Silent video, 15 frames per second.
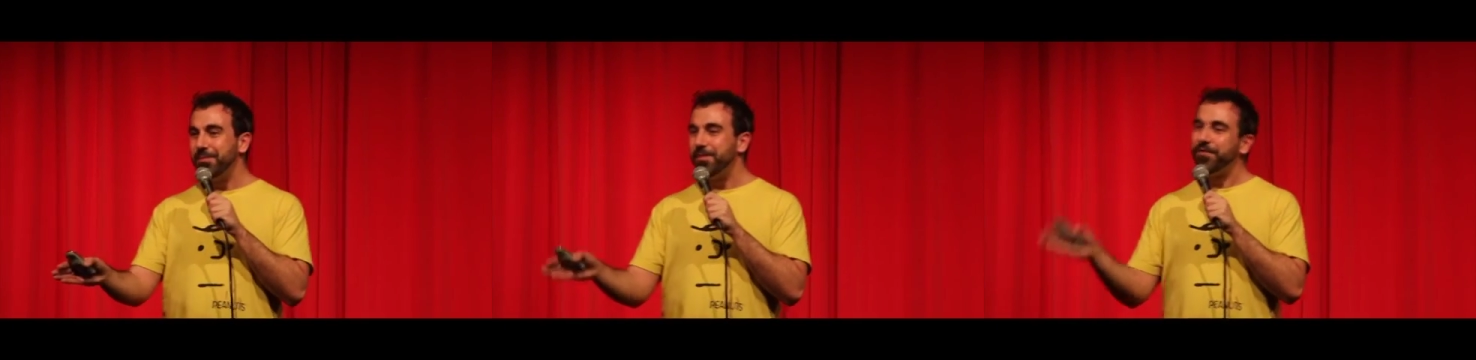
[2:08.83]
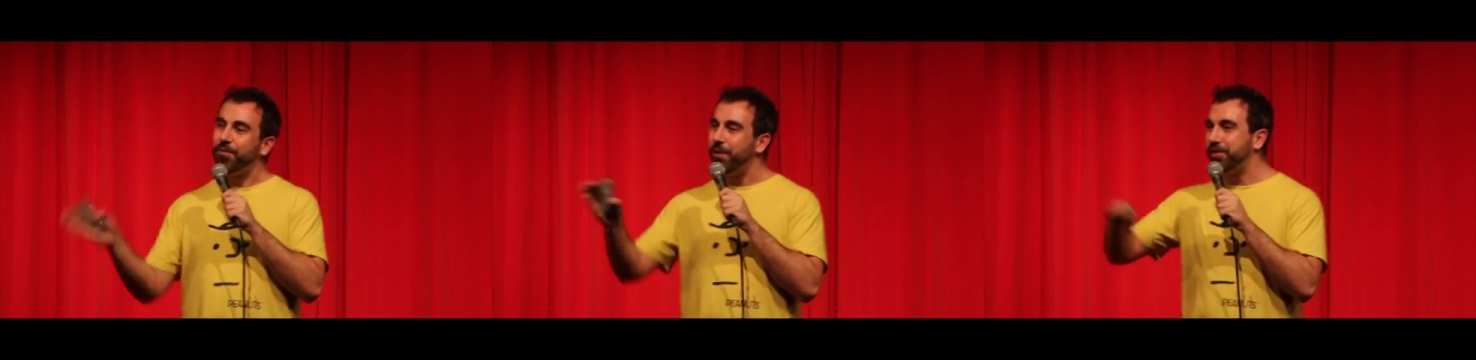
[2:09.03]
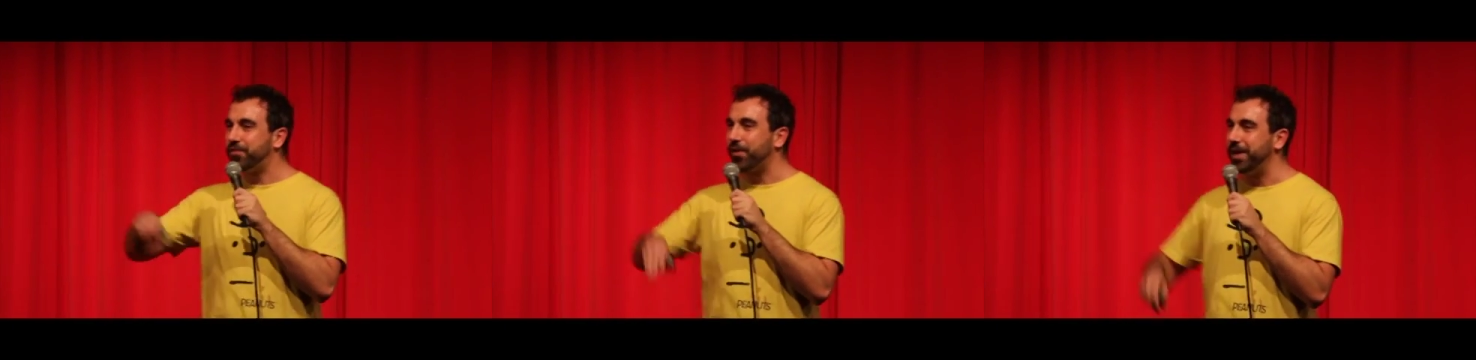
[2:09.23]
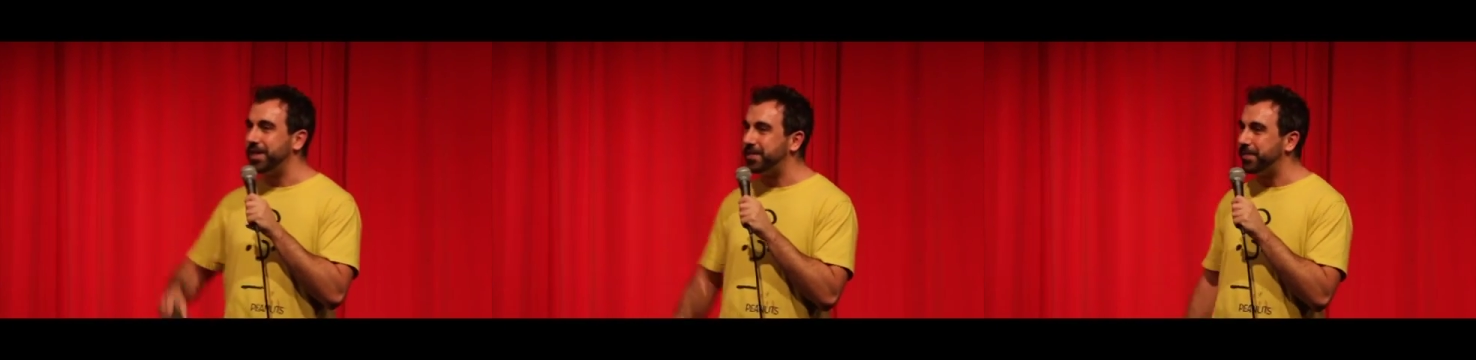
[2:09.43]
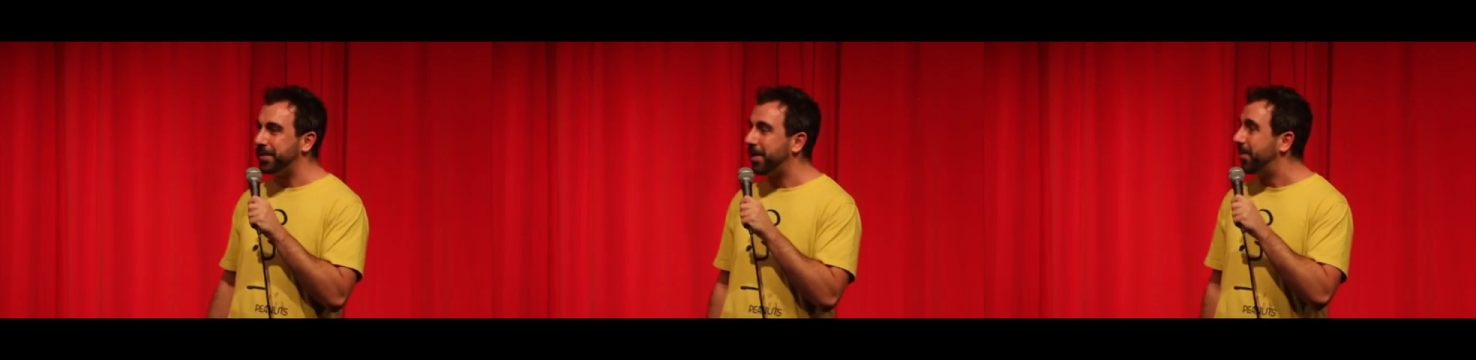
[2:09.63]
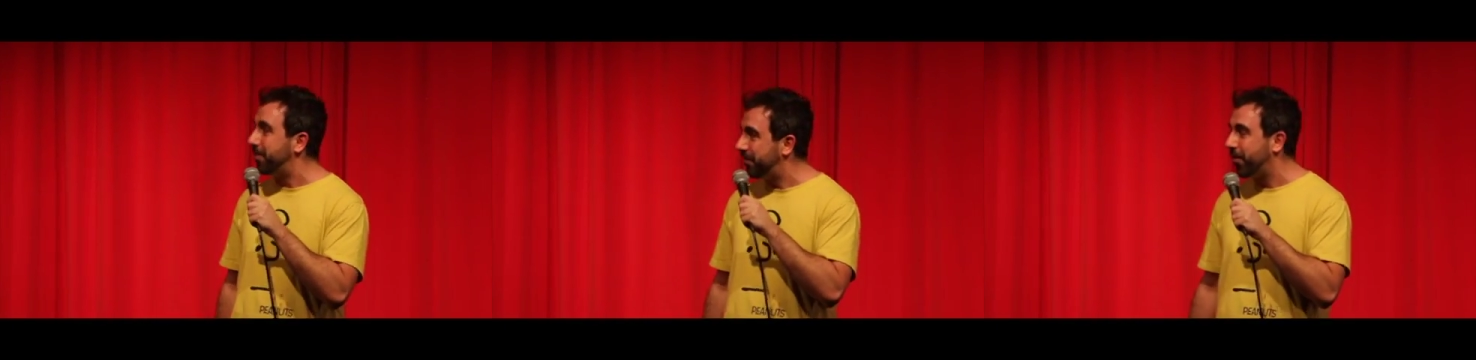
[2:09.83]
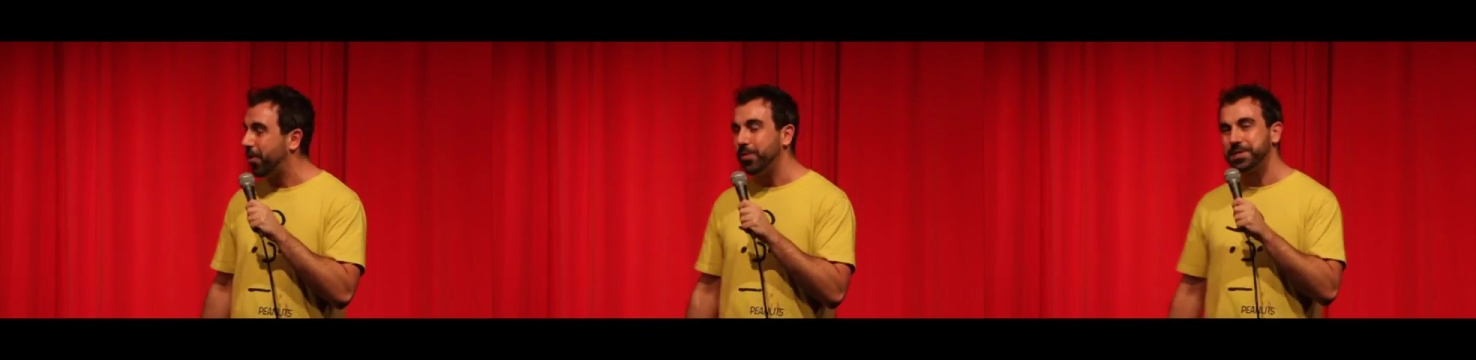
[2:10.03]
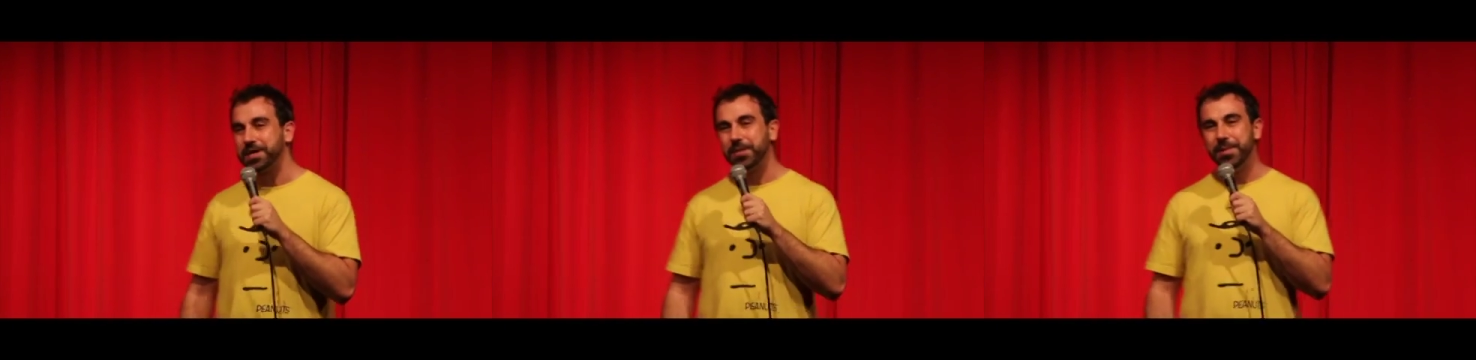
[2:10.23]

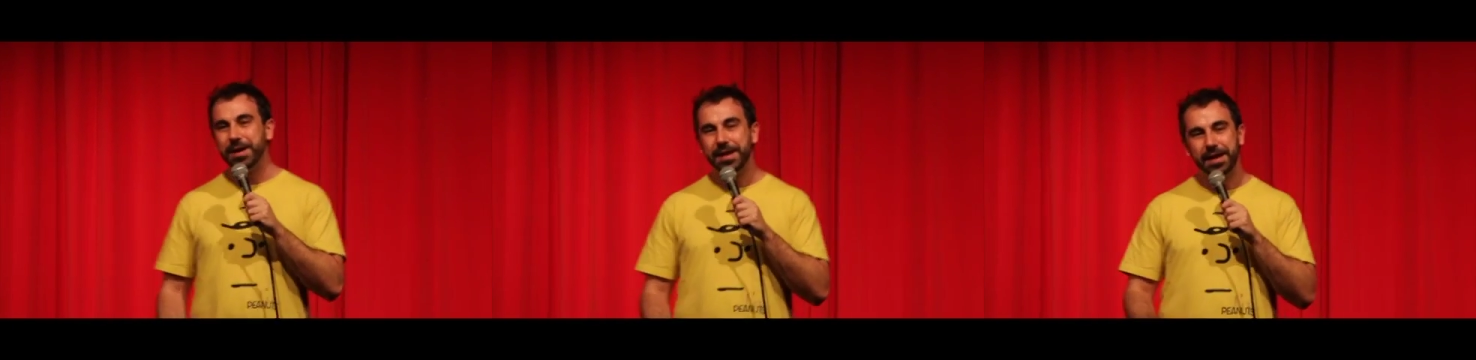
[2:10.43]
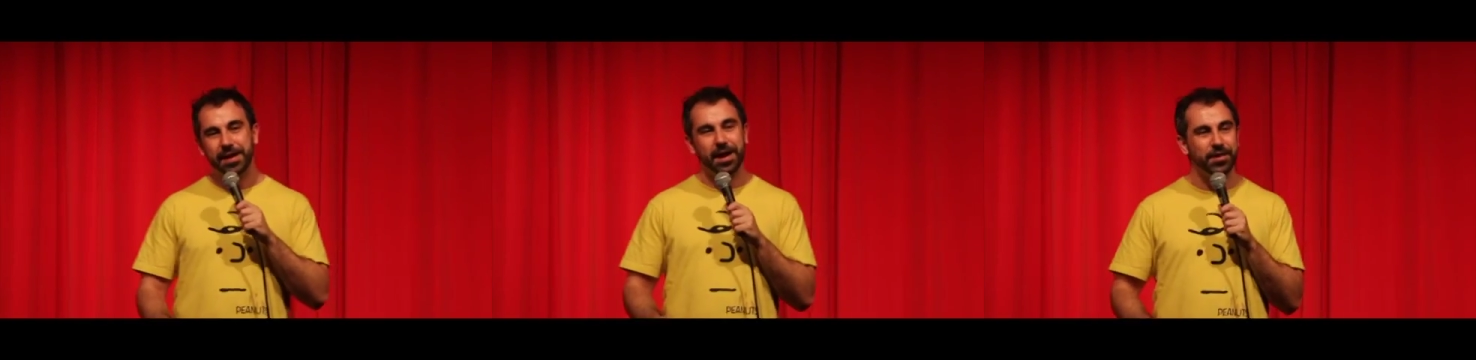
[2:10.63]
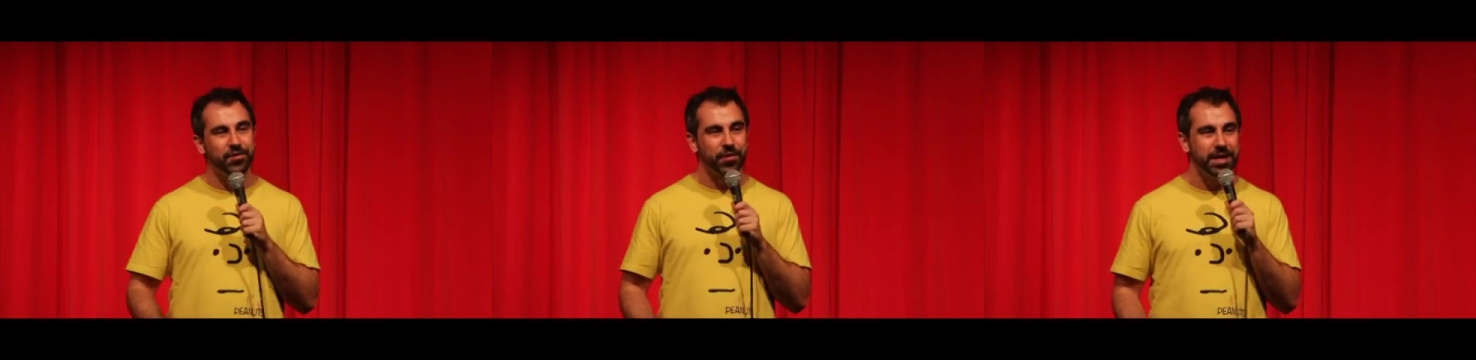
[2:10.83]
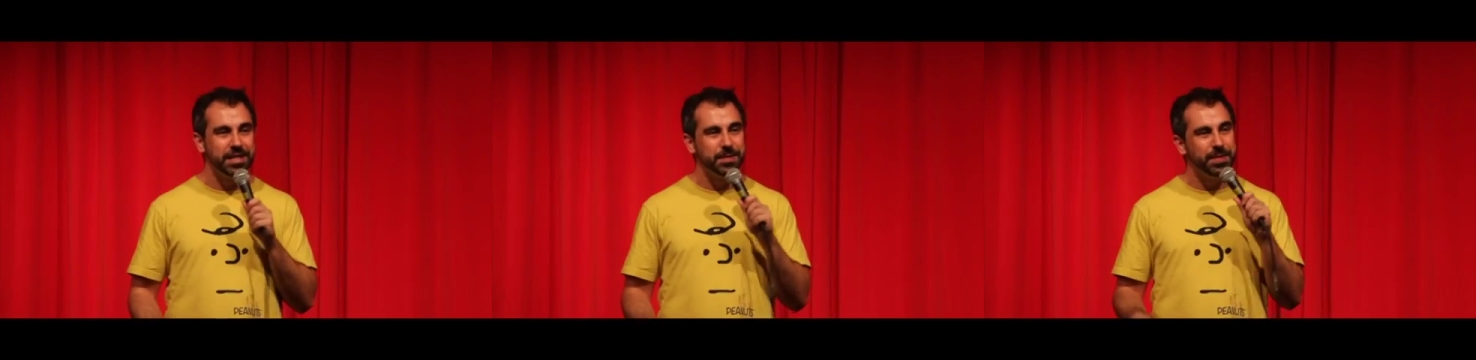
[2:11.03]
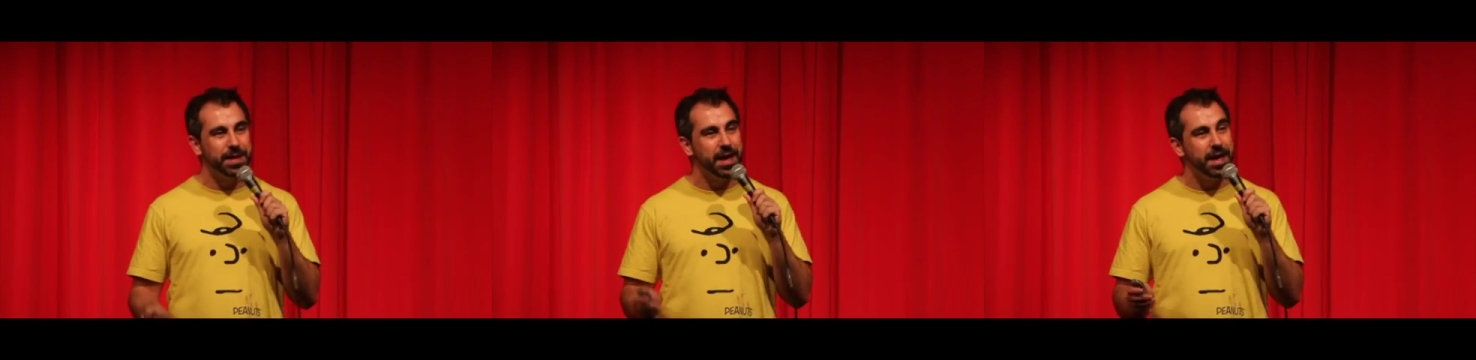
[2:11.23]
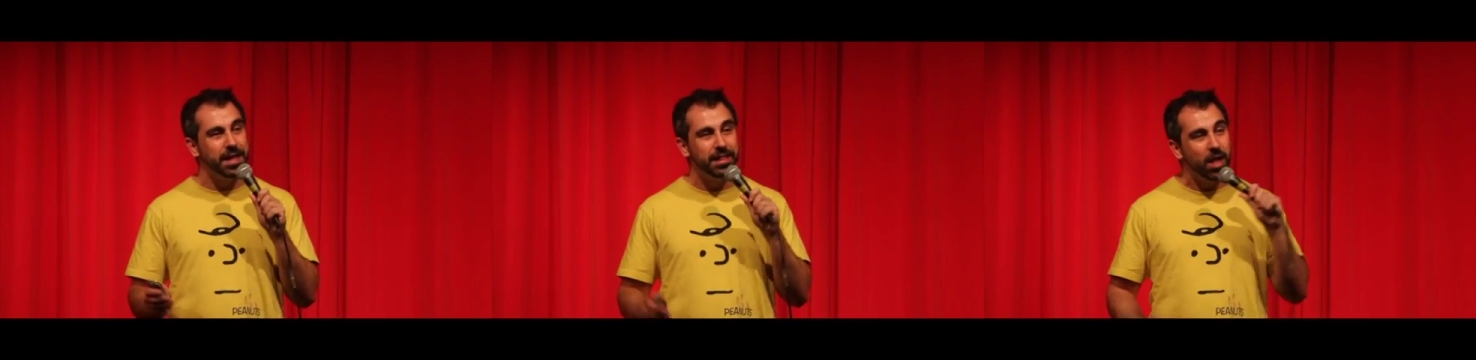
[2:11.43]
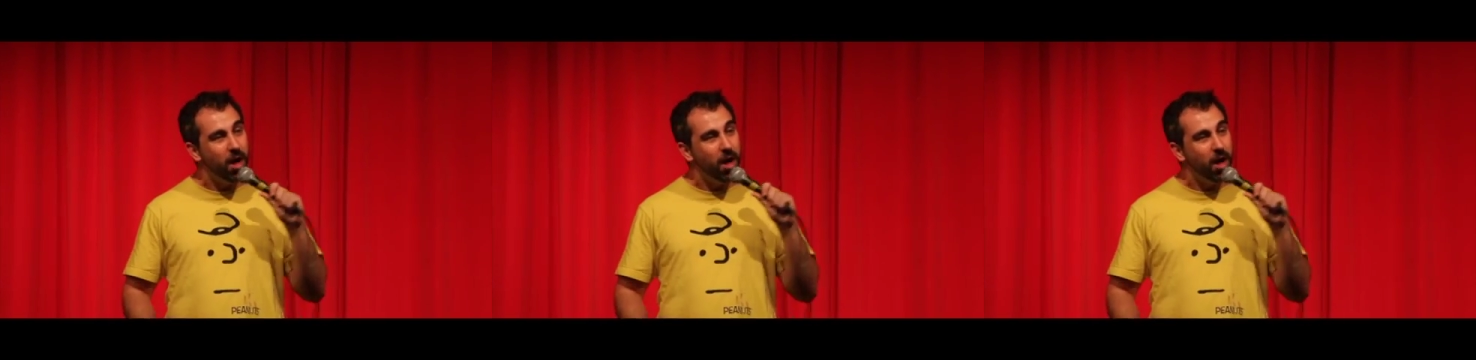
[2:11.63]
I was a comedian, I trained to be a